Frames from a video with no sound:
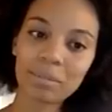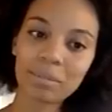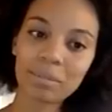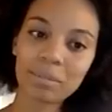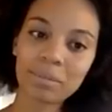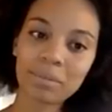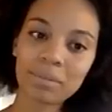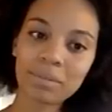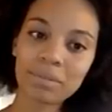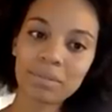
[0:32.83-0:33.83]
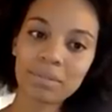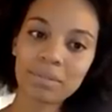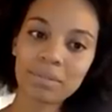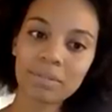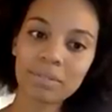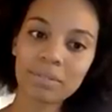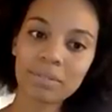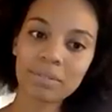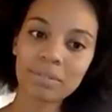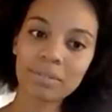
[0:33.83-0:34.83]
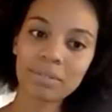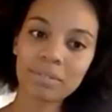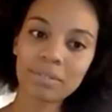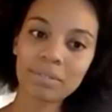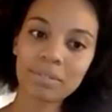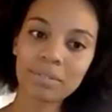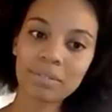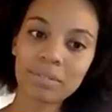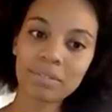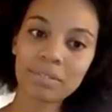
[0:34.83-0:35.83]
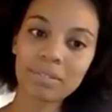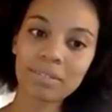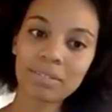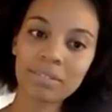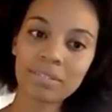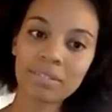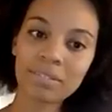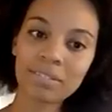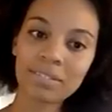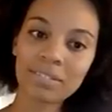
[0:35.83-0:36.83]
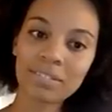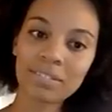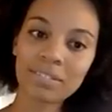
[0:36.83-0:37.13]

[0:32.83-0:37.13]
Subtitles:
No words are spoken by the person on screen.